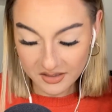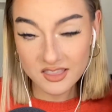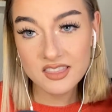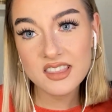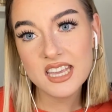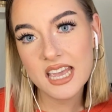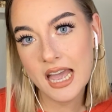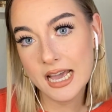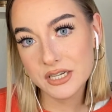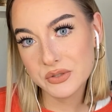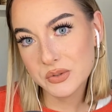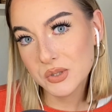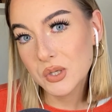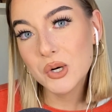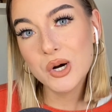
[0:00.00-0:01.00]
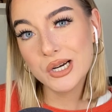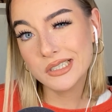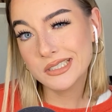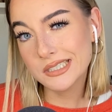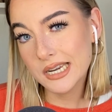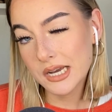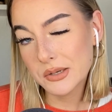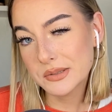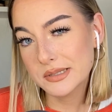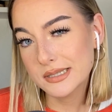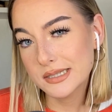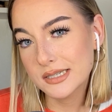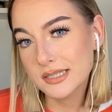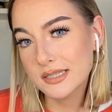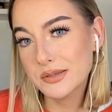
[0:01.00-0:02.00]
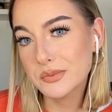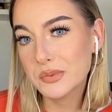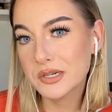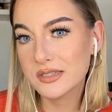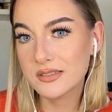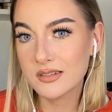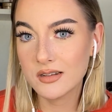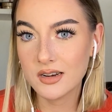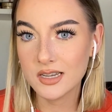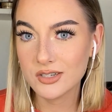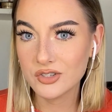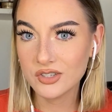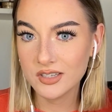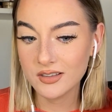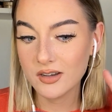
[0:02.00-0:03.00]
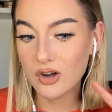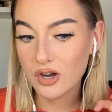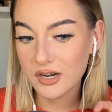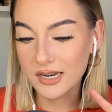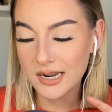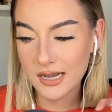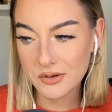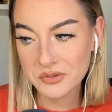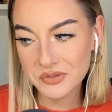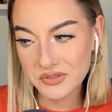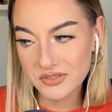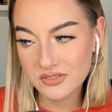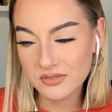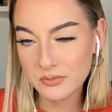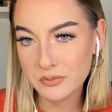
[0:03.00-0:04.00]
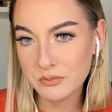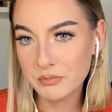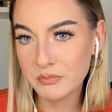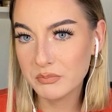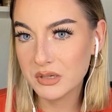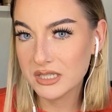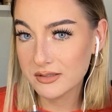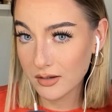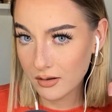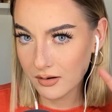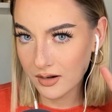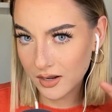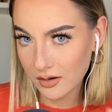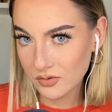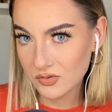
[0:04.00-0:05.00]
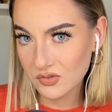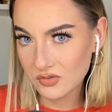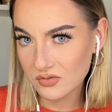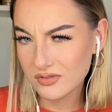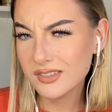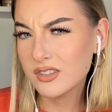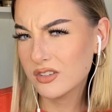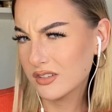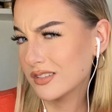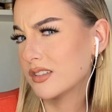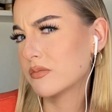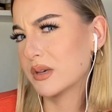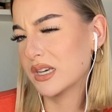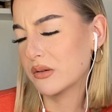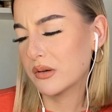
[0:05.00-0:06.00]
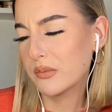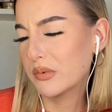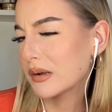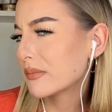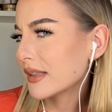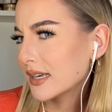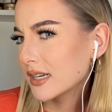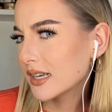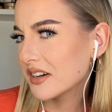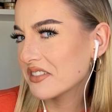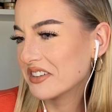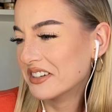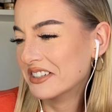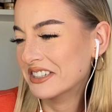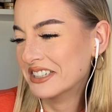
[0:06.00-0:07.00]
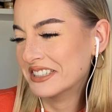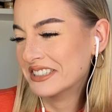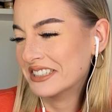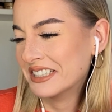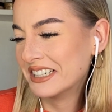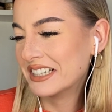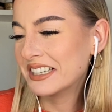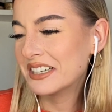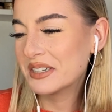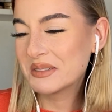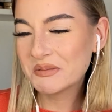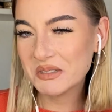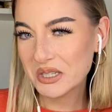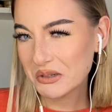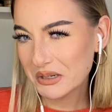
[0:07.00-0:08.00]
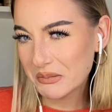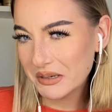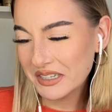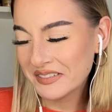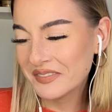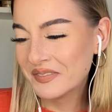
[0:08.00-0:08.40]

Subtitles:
theatrical haunted houses, where it's not actually like a haunted house, but it's a haunted house. You pick it up and lay it down. You know what I mean?